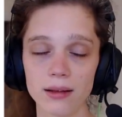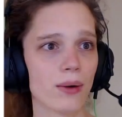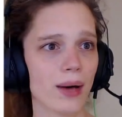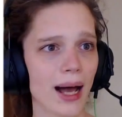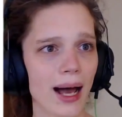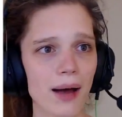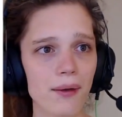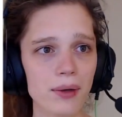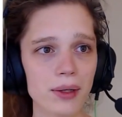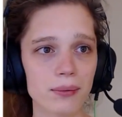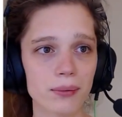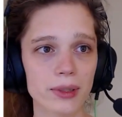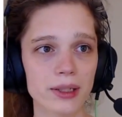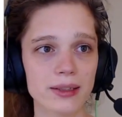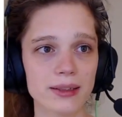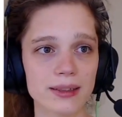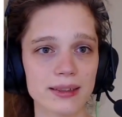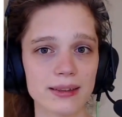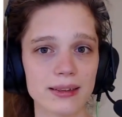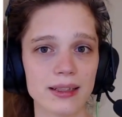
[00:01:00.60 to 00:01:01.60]
How it
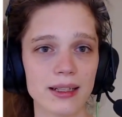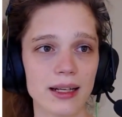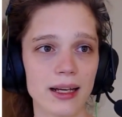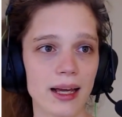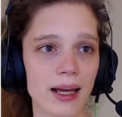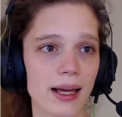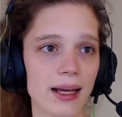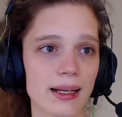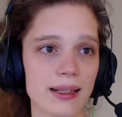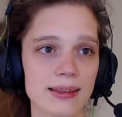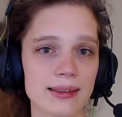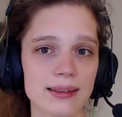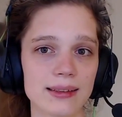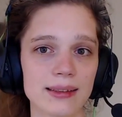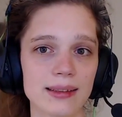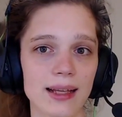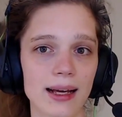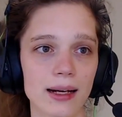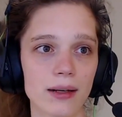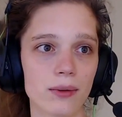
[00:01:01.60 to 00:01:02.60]
works is
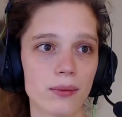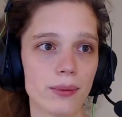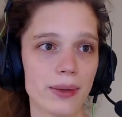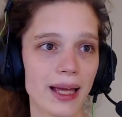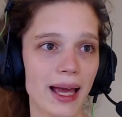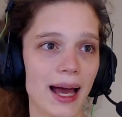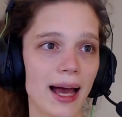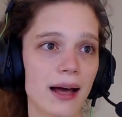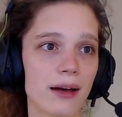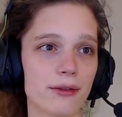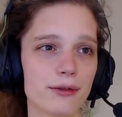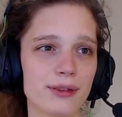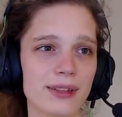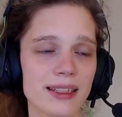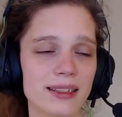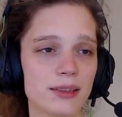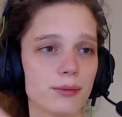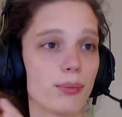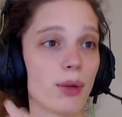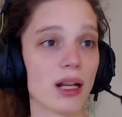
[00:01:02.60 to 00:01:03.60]
that we have
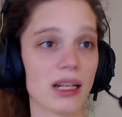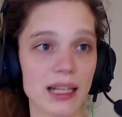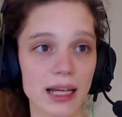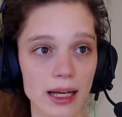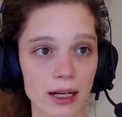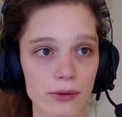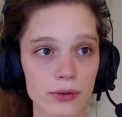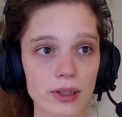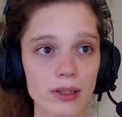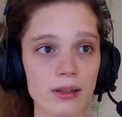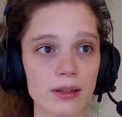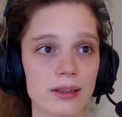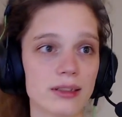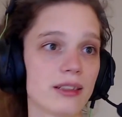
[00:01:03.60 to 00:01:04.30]
this polyhedron